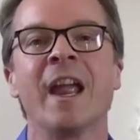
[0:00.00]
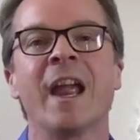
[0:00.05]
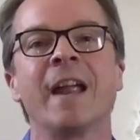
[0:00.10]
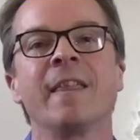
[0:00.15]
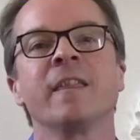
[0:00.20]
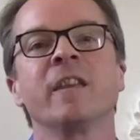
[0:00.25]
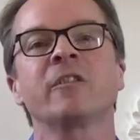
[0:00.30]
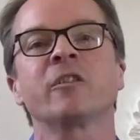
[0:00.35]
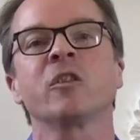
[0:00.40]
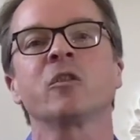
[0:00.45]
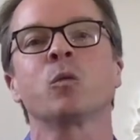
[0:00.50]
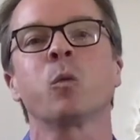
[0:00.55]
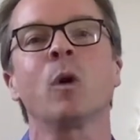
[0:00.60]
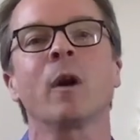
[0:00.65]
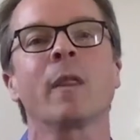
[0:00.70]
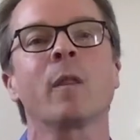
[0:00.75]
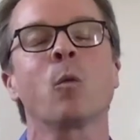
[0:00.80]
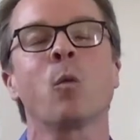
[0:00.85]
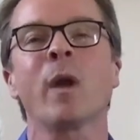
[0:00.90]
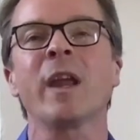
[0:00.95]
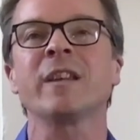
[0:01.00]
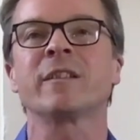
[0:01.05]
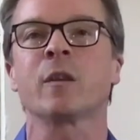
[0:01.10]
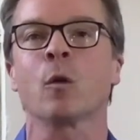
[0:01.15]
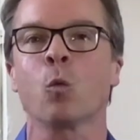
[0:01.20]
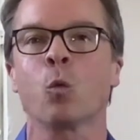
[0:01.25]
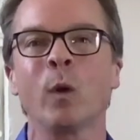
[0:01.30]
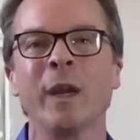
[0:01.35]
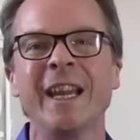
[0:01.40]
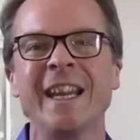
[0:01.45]
and this is one of the ways
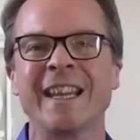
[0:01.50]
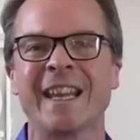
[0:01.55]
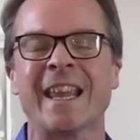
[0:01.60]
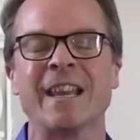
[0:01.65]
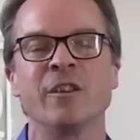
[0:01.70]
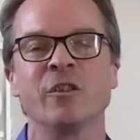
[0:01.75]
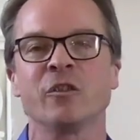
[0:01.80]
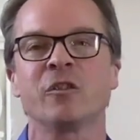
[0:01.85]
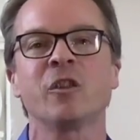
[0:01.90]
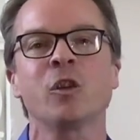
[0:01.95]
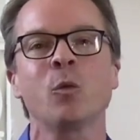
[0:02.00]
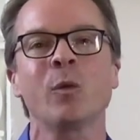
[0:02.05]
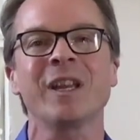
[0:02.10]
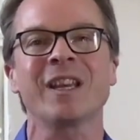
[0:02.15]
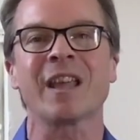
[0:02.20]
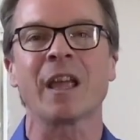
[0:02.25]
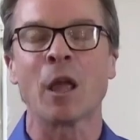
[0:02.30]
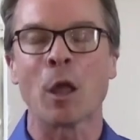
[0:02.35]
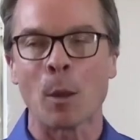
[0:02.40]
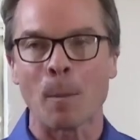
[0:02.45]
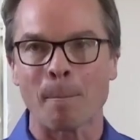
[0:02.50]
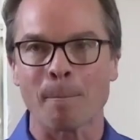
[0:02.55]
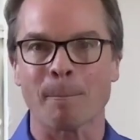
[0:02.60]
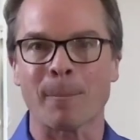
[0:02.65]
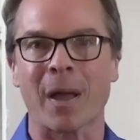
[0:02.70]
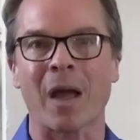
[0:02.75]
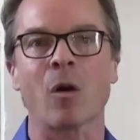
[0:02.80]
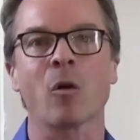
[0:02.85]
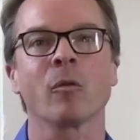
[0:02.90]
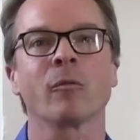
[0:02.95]
that we can do it
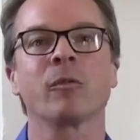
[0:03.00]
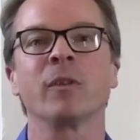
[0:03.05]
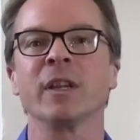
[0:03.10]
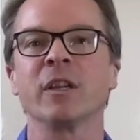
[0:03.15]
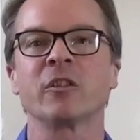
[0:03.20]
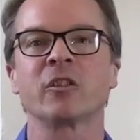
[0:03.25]
powerfully.